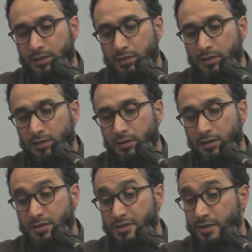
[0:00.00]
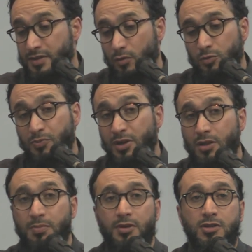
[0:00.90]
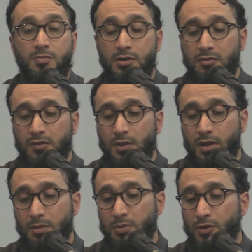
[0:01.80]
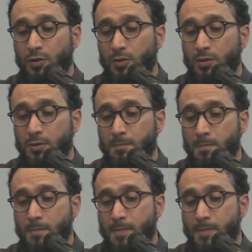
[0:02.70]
And he said, that will bring the punishment of Allah upon you.